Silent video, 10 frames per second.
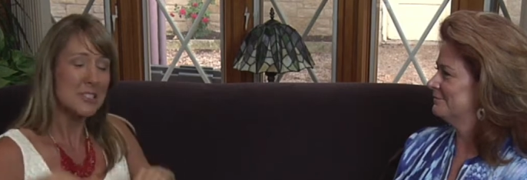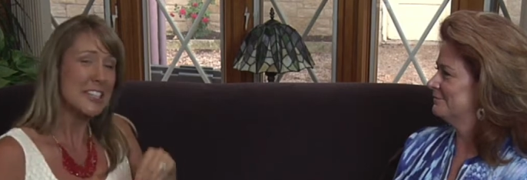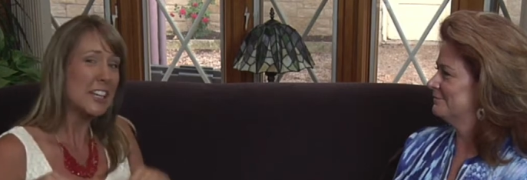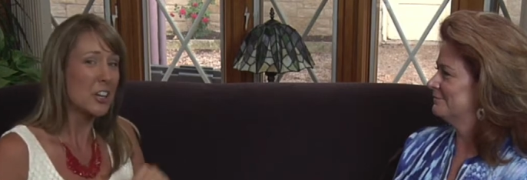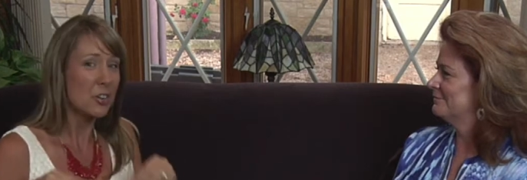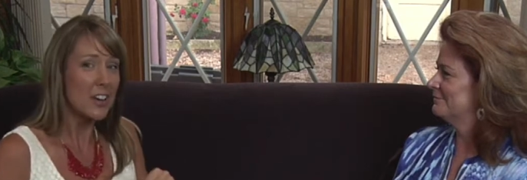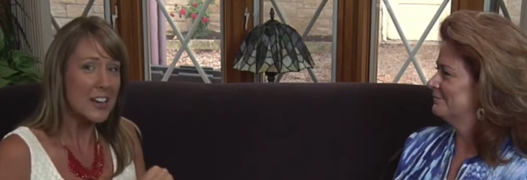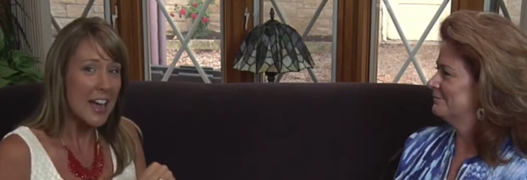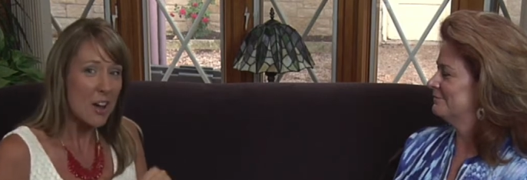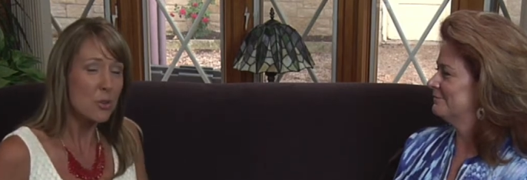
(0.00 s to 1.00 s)
Speaker 1: sitting here
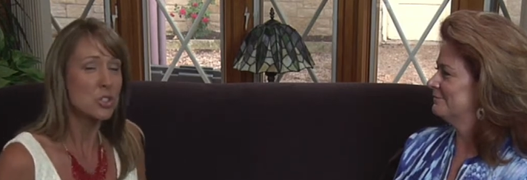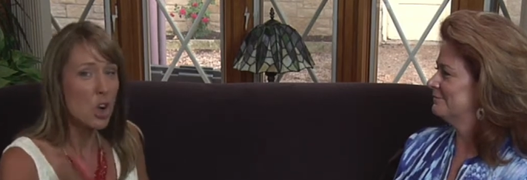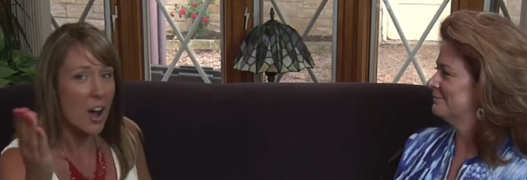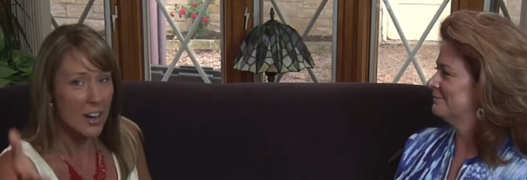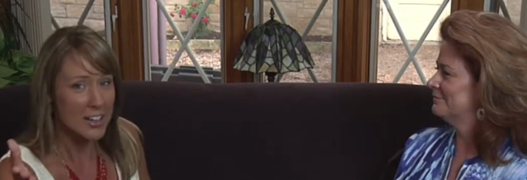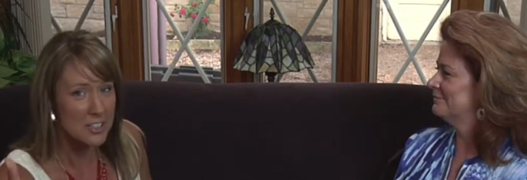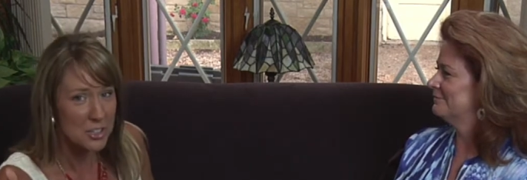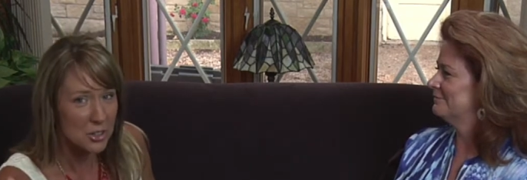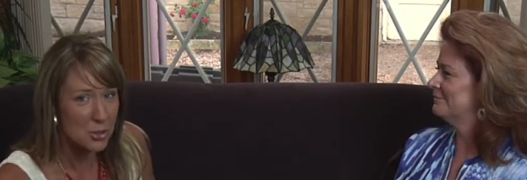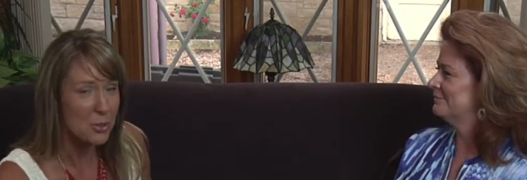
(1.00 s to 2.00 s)
right now talking
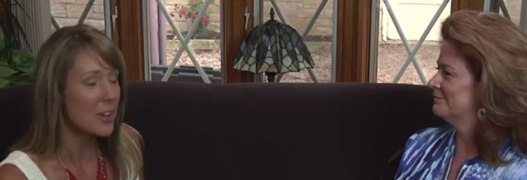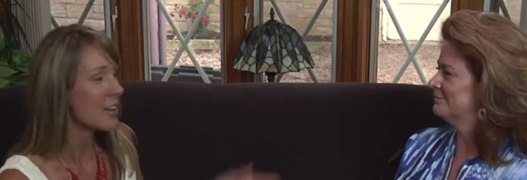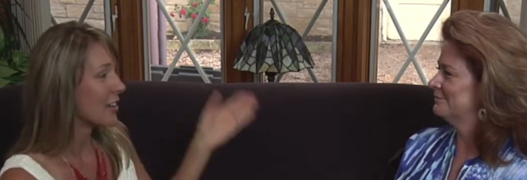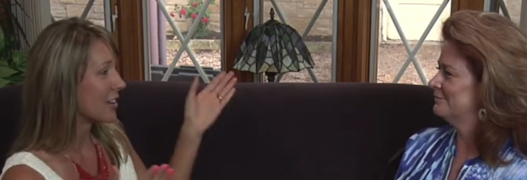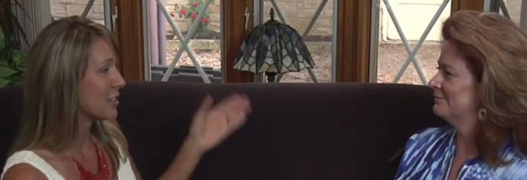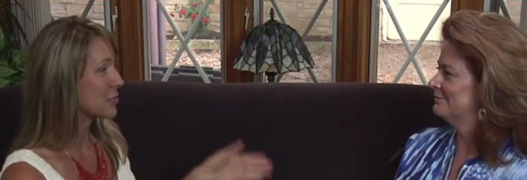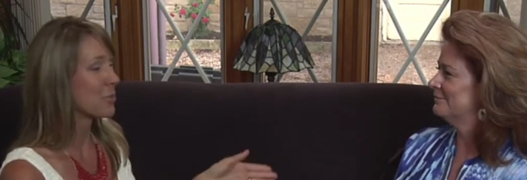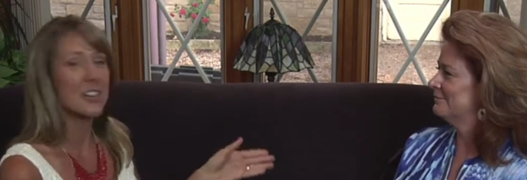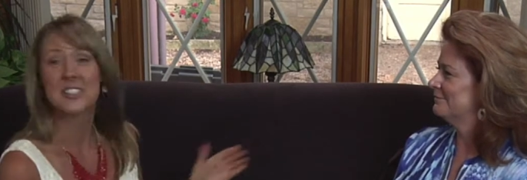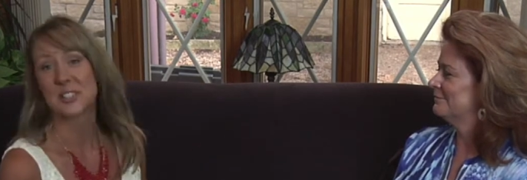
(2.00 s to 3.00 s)
to you
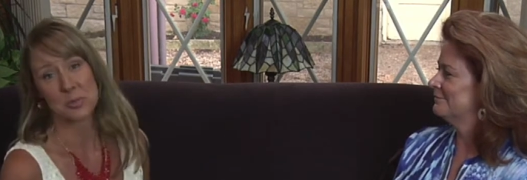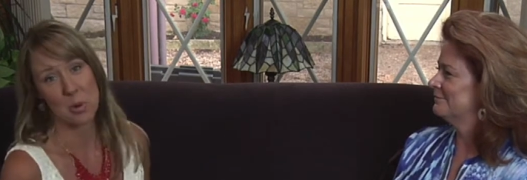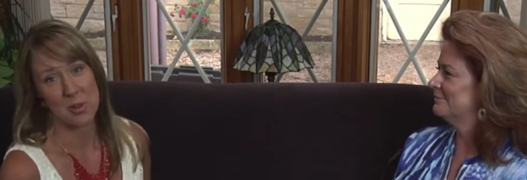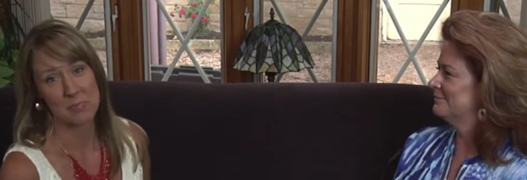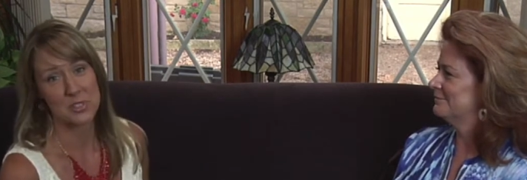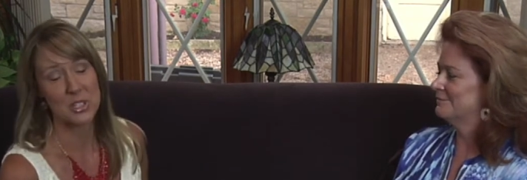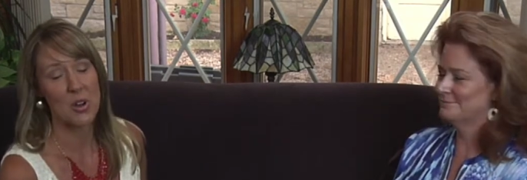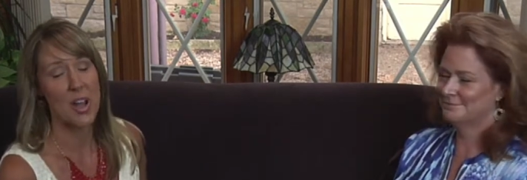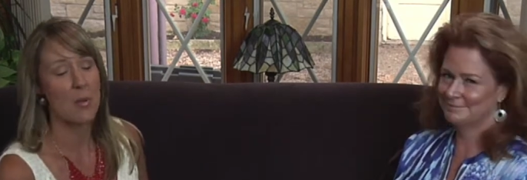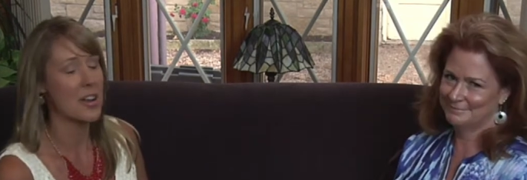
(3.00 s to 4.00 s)
is because of this woman.
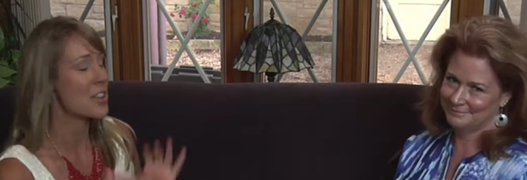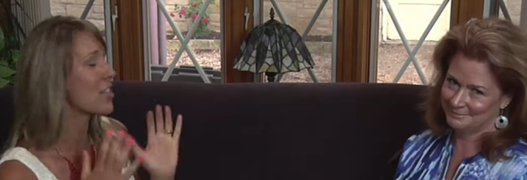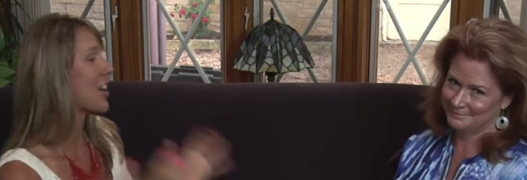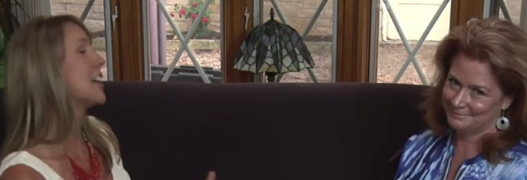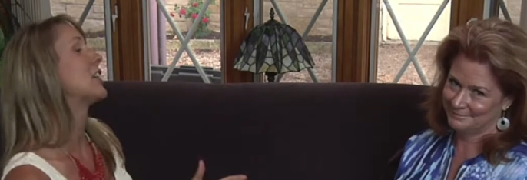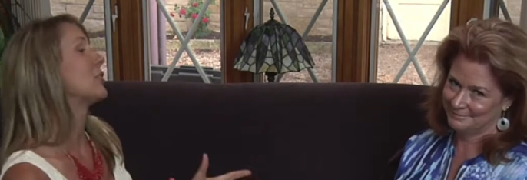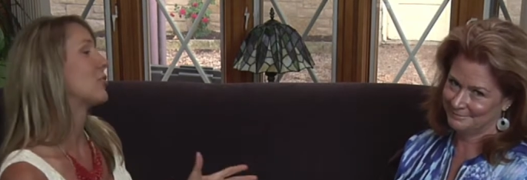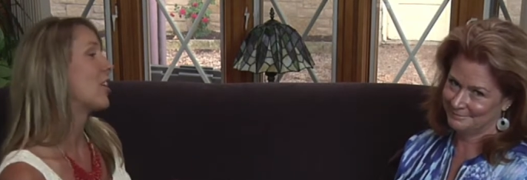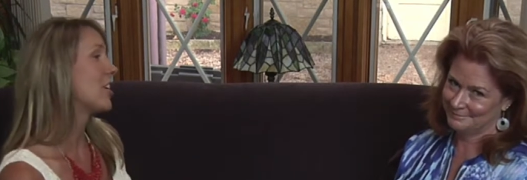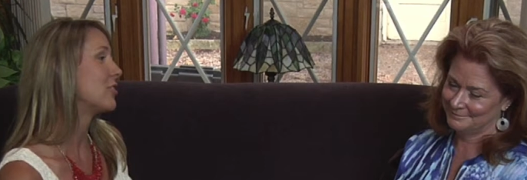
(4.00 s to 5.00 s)
So I want to thank
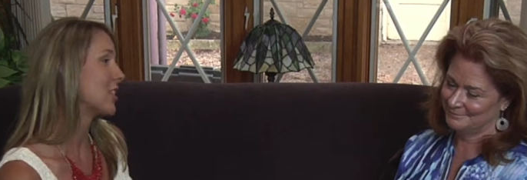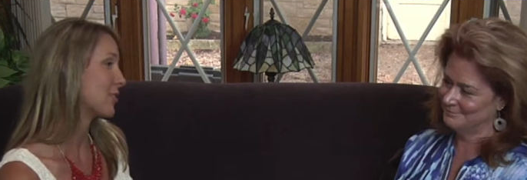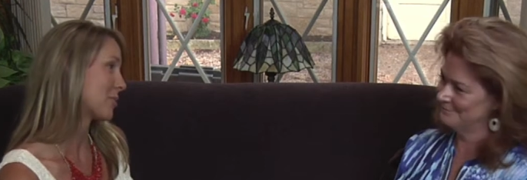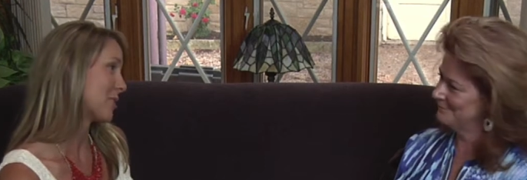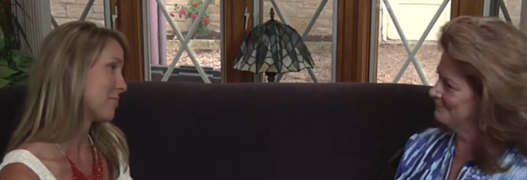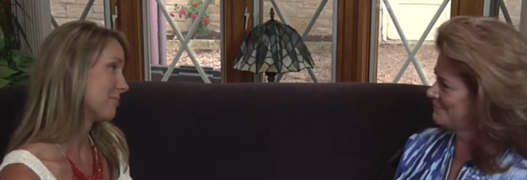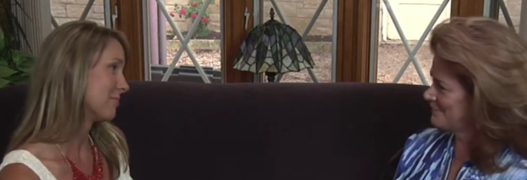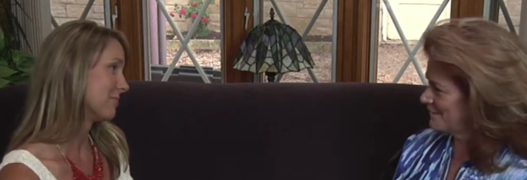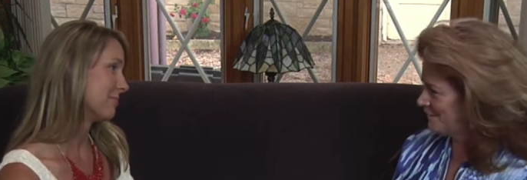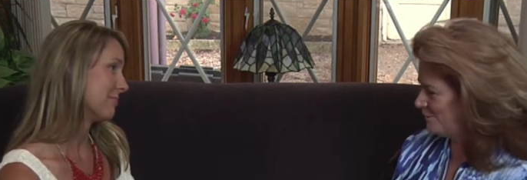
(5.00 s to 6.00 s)
you for all you've done for me
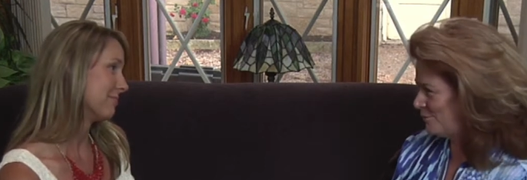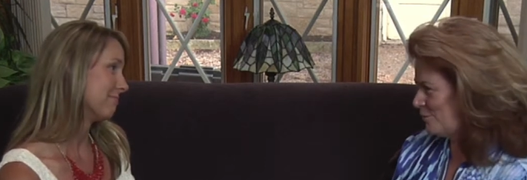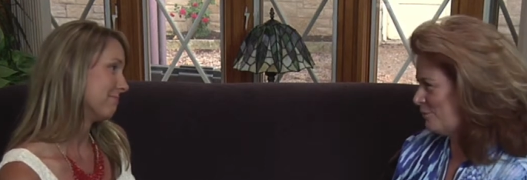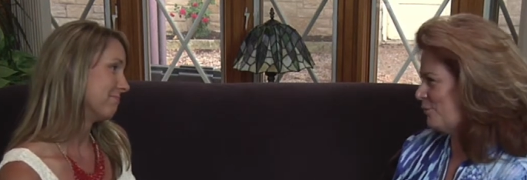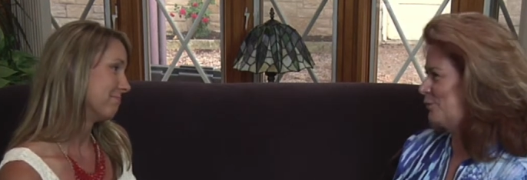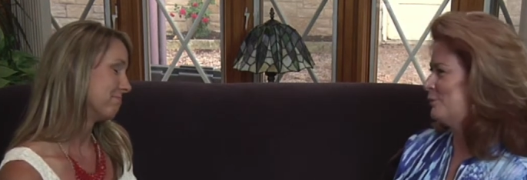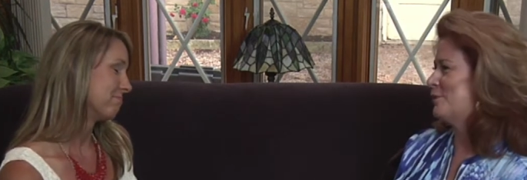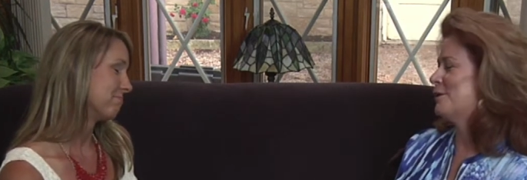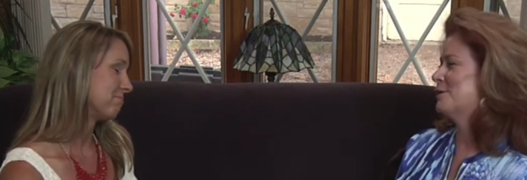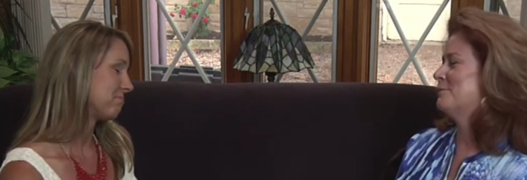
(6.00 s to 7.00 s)
Speaker 2: you are more
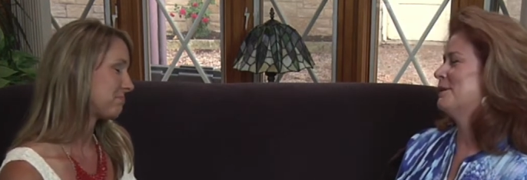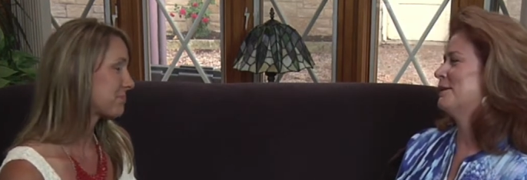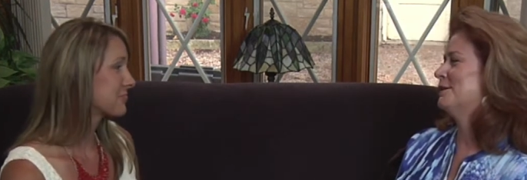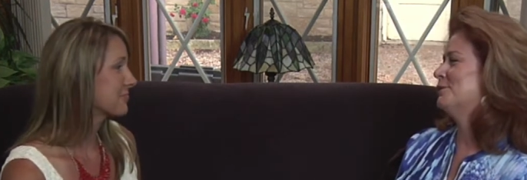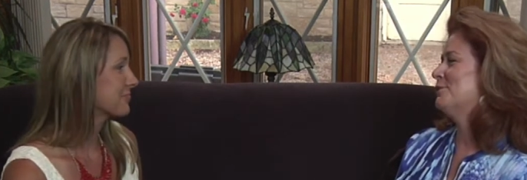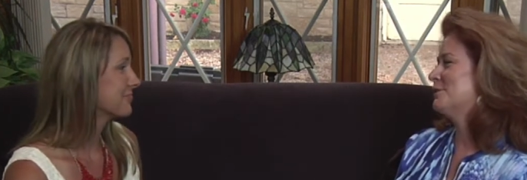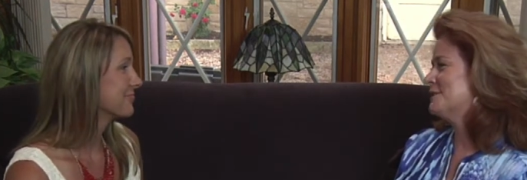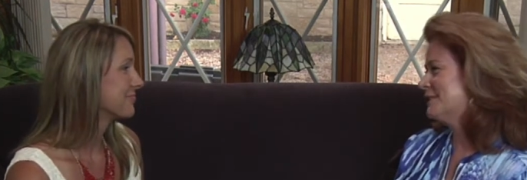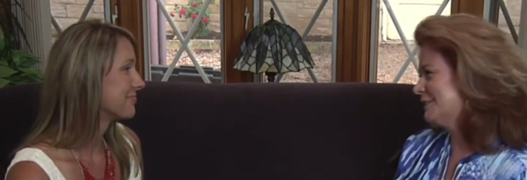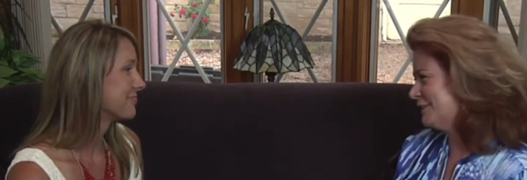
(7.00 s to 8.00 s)
than welcome, but you
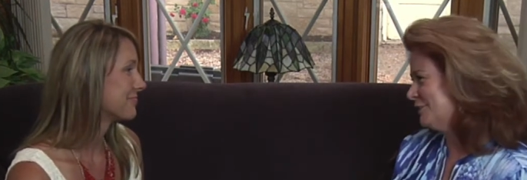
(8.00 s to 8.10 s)
are sitting